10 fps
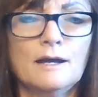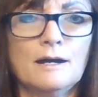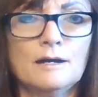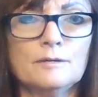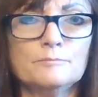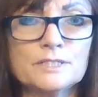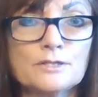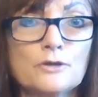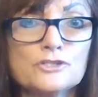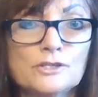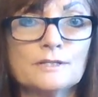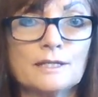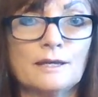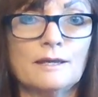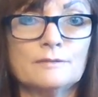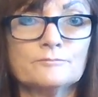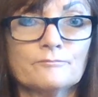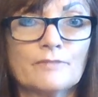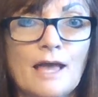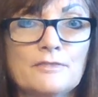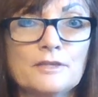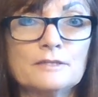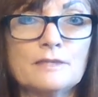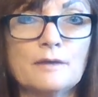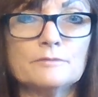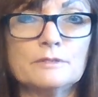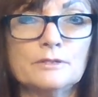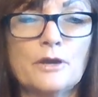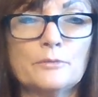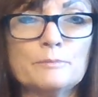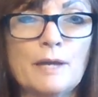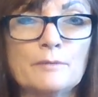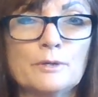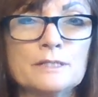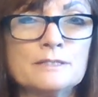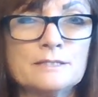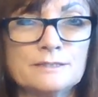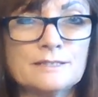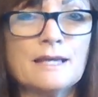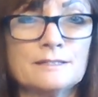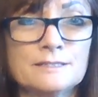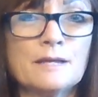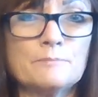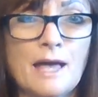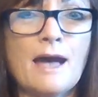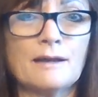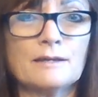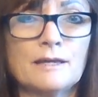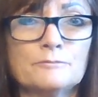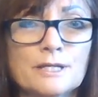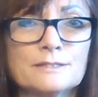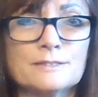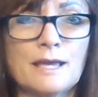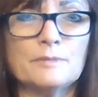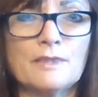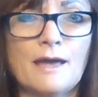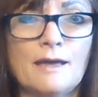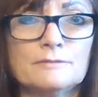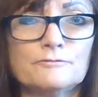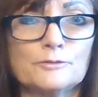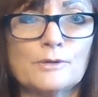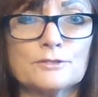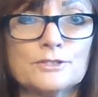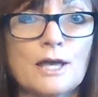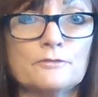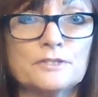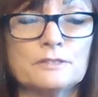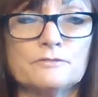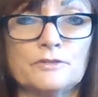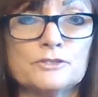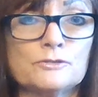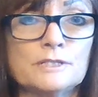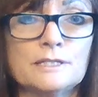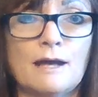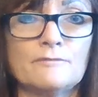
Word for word: uh, be social again? I think that, you know, we may want to take a step back and re examine that for ourselves individually.